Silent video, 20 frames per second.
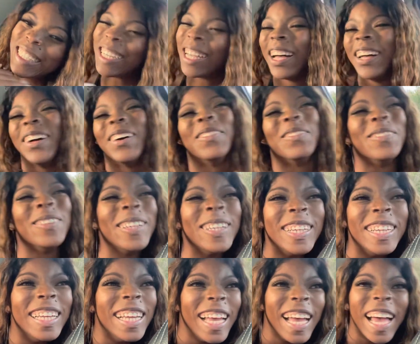um,
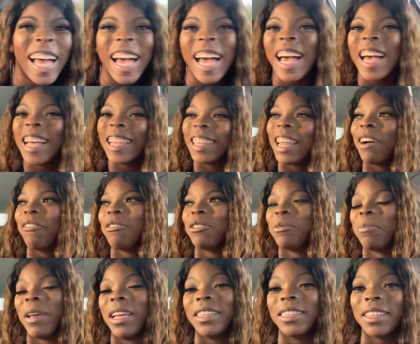that was
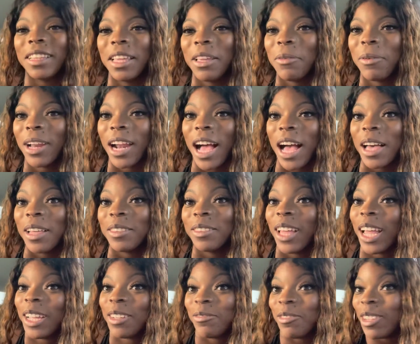basically what I
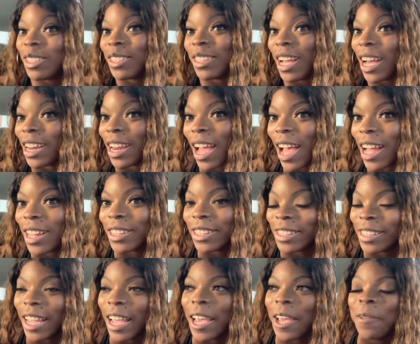like just kind of had to
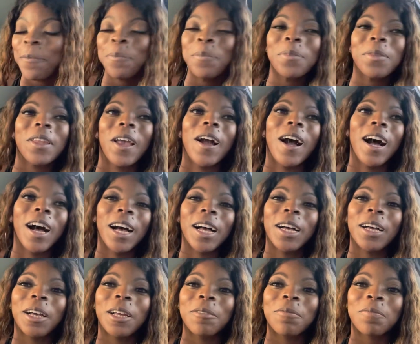say.
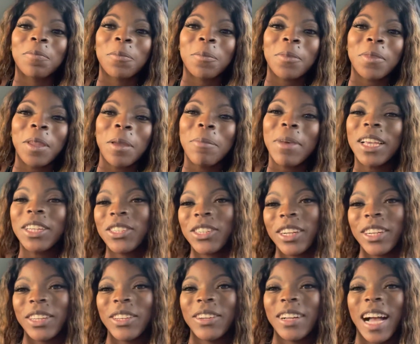Um, Make sure
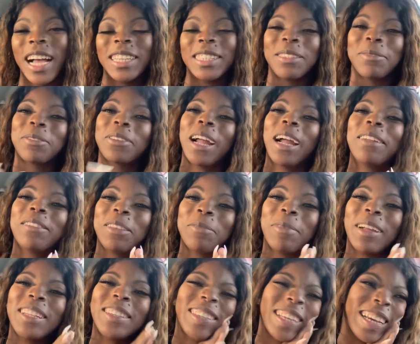you guys subscribe to
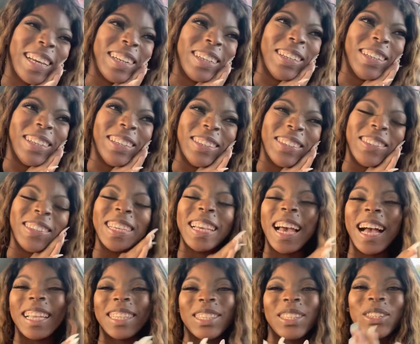my channel. She
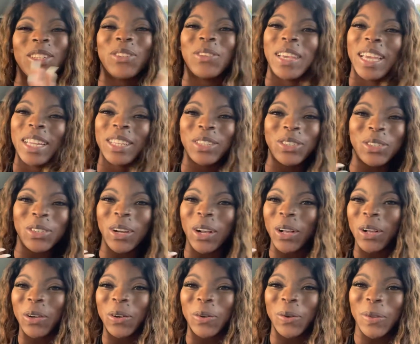has a new
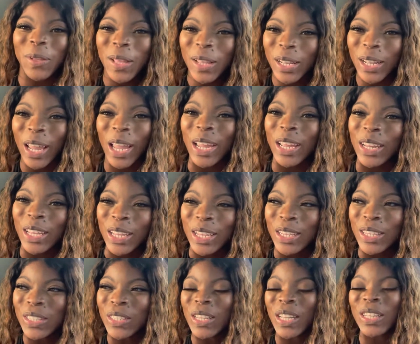intro,
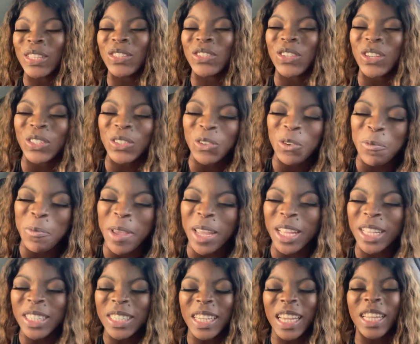ladies and
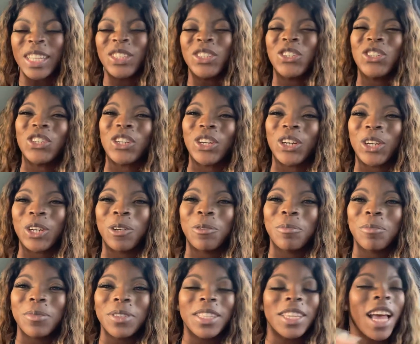gentlemen and
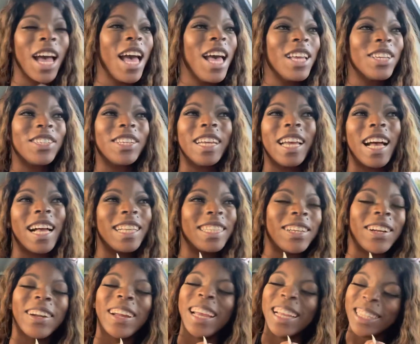germs. She has
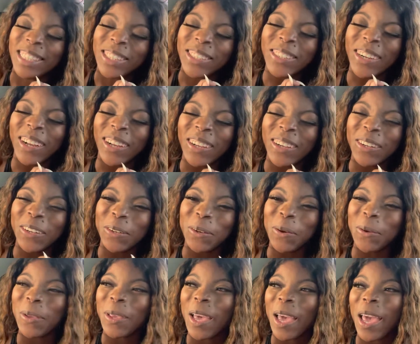her intro,
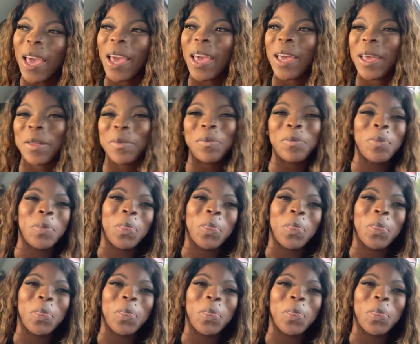okay?